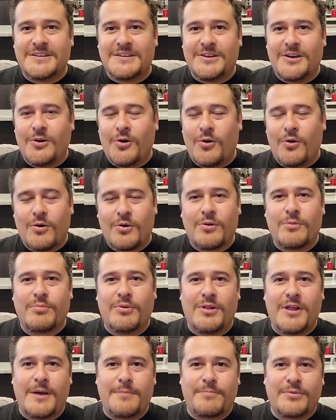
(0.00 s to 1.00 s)
uh,
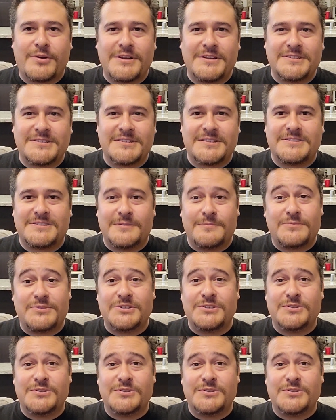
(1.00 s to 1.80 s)
horrible operating system,